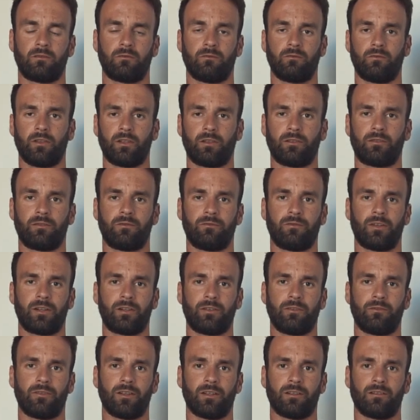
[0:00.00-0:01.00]
went
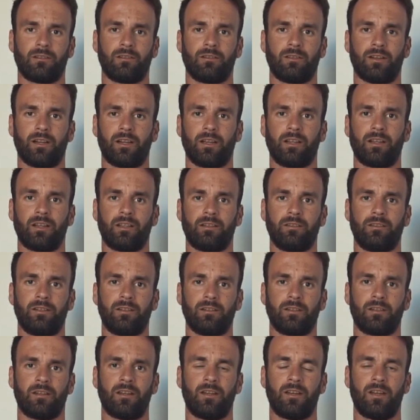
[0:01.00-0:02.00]
very well. I had
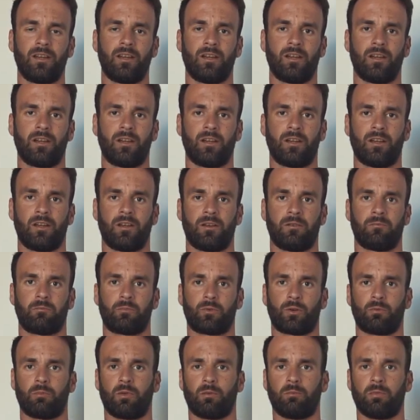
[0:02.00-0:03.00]

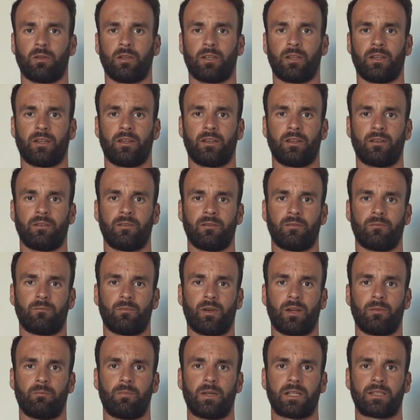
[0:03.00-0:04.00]
probably
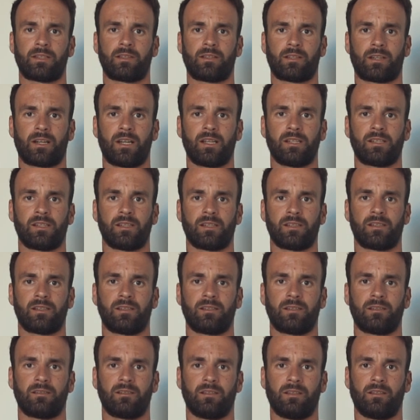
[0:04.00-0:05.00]
my best
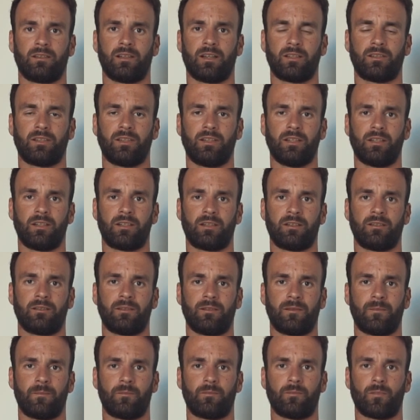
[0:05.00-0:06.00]
races in that
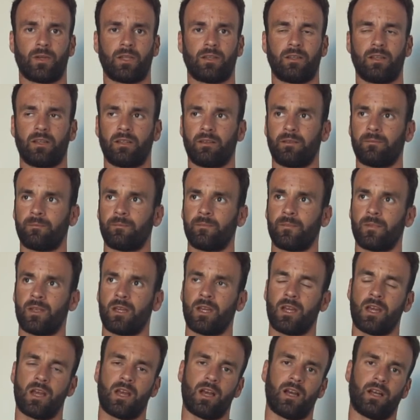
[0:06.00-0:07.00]
year, but then
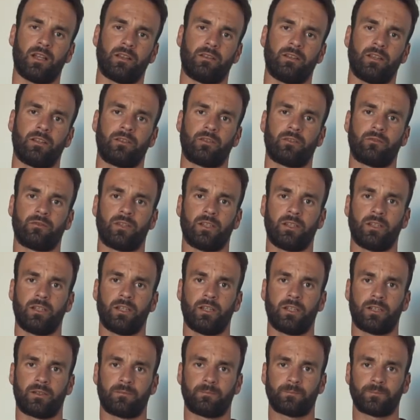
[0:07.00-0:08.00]
at the end of the
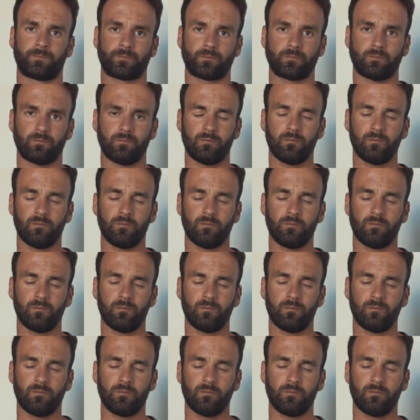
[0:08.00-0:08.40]
year,